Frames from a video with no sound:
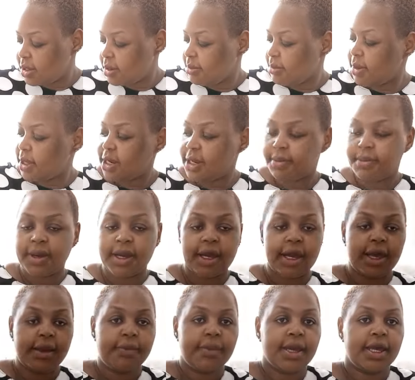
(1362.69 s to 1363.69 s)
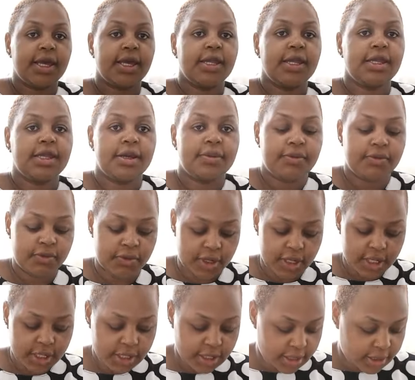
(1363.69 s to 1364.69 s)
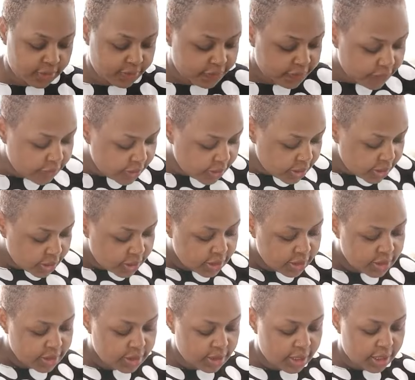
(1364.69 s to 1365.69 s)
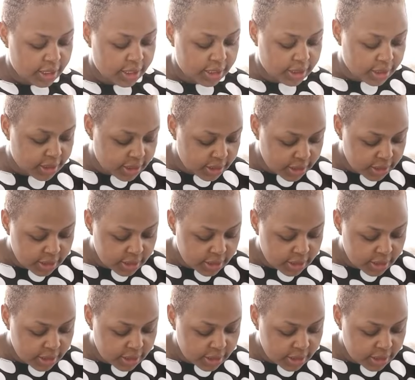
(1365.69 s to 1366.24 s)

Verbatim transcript: but I, I bargained up to 140 and